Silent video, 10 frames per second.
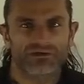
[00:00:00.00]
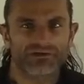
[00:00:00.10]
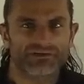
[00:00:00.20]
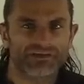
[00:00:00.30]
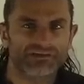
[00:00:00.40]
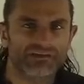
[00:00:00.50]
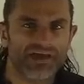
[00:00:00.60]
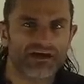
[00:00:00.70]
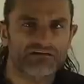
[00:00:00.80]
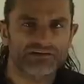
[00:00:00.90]
as they
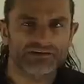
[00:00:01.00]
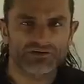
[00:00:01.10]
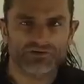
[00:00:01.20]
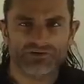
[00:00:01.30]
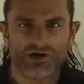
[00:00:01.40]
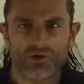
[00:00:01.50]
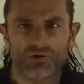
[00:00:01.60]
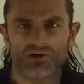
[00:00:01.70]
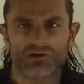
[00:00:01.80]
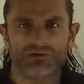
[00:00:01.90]
stare into your
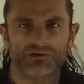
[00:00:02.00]
soul.